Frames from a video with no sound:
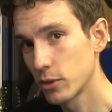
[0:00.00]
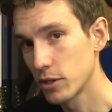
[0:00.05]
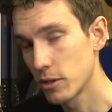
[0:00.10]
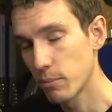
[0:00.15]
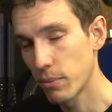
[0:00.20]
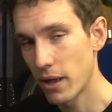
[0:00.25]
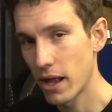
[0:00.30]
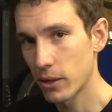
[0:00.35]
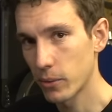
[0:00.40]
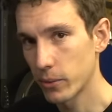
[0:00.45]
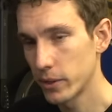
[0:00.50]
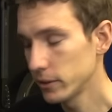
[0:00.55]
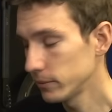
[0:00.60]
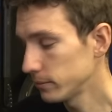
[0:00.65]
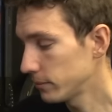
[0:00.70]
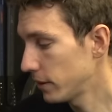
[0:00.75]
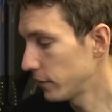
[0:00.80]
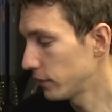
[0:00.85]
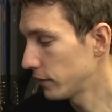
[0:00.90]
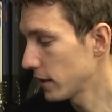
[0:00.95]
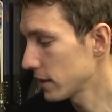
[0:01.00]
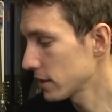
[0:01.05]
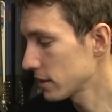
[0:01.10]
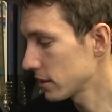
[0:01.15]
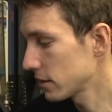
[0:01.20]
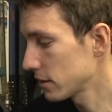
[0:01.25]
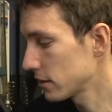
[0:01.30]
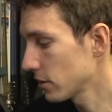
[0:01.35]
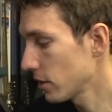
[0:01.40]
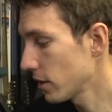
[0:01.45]
on your back wheel, if that's
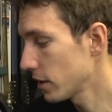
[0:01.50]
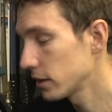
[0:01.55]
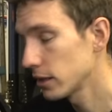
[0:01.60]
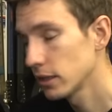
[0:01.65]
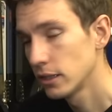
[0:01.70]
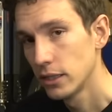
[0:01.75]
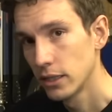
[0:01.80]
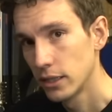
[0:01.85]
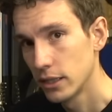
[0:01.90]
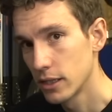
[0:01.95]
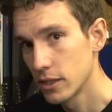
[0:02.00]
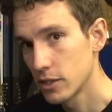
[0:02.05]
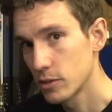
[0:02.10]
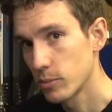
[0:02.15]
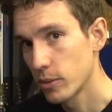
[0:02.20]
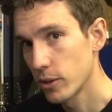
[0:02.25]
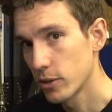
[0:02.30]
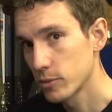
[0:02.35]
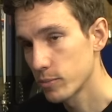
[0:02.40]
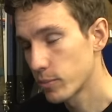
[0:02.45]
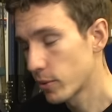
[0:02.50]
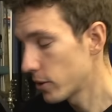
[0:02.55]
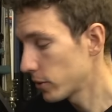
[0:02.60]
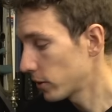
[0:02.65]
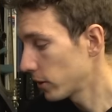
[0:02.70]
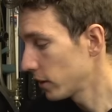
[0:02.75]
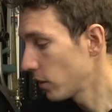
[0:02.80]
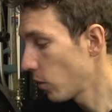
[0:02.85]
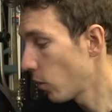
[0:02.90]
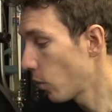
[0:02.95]
the side that the spoke's
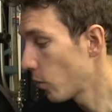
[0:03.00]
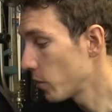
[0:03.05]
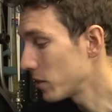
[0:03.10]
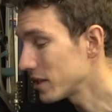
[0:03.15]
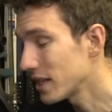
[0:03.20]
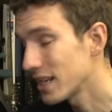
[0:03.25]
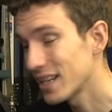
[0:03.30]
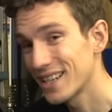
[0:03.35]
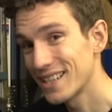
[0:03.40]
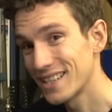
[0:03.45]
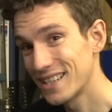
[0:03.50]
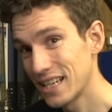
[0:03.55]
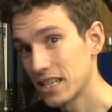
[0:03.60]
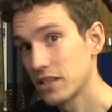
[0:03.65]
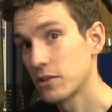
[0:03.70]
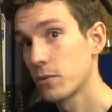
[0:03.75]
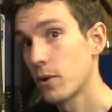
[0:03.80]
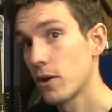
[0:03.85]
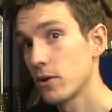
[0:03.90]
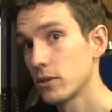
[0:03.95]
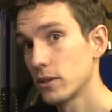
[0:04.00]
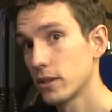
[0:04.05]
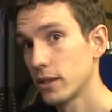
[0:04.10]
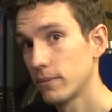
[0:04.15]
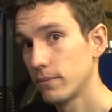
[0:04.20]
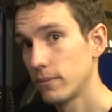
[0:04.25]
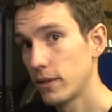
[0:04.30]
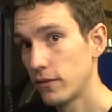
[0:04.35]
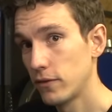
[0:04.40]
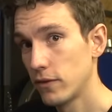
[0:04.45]
broken, or indeed a disc rotor
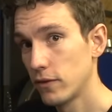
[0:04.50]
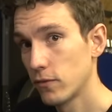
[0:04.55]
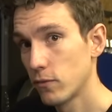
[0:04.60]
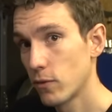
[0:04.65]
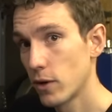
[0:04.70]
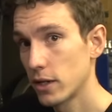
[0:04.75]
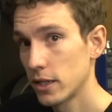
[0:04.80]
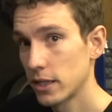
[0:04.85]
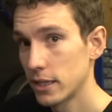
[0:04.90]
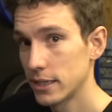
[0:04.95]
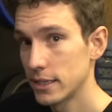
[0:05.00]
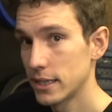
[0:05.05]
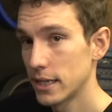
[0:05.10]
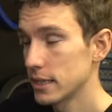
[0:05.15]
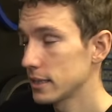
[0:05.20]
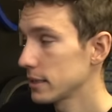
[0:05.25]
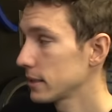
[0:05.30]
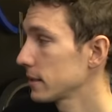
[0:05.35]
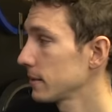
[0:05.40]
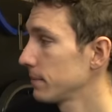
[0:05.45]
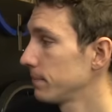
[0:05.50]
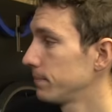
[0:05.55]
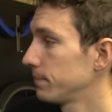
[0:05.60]
if you're running discs.